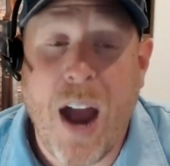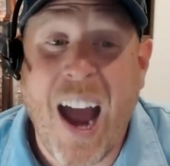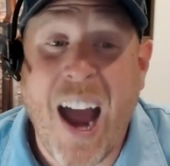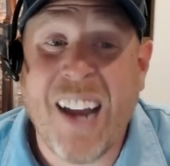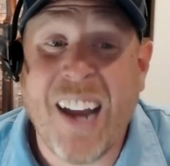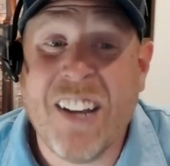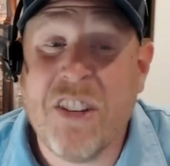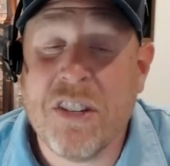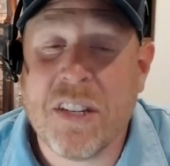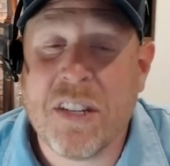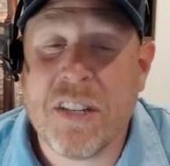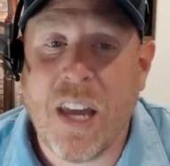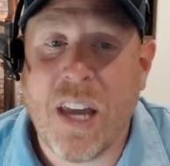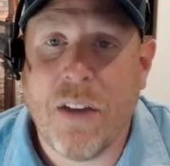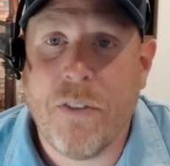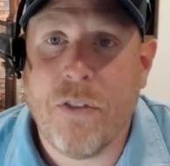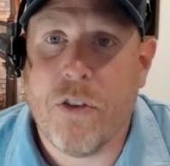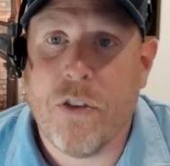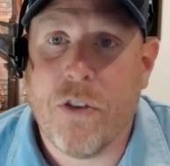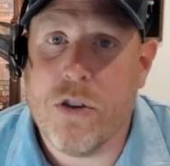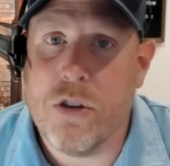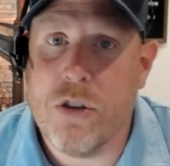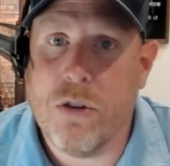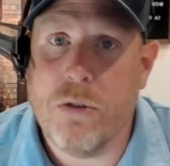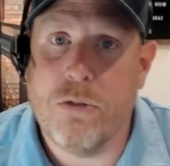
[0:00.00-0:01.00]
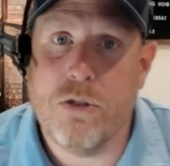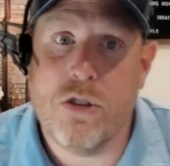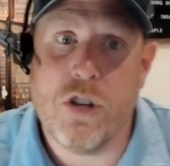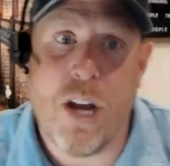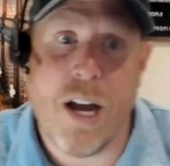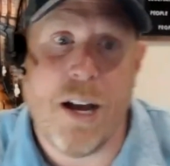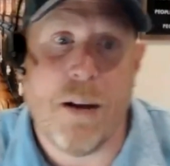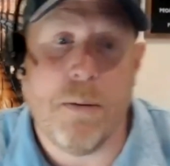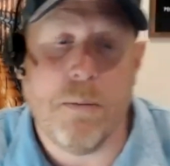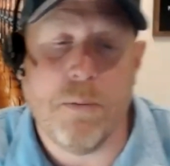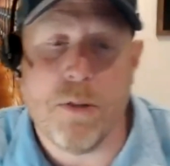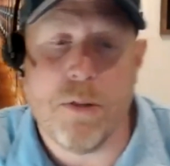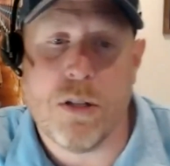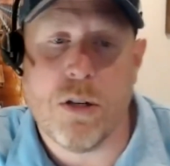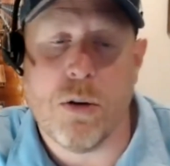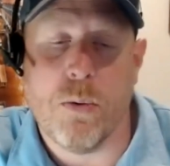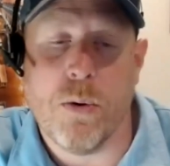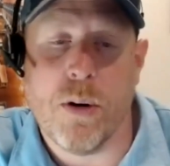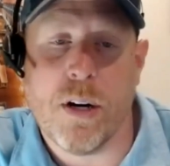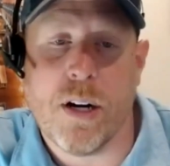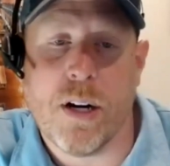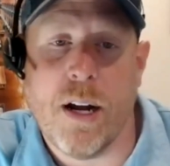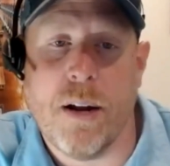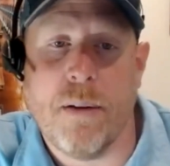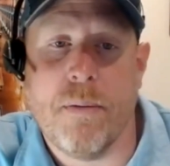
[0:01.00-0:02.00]
I just gave her new jobs to
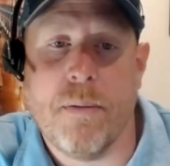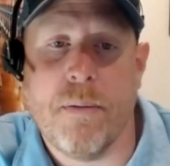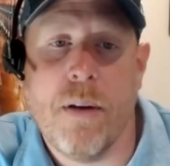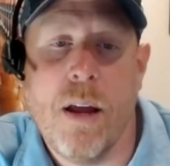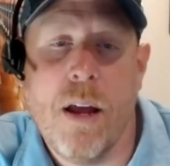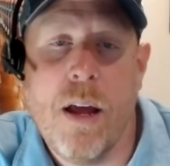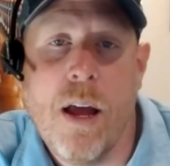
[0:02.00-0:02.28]
work on.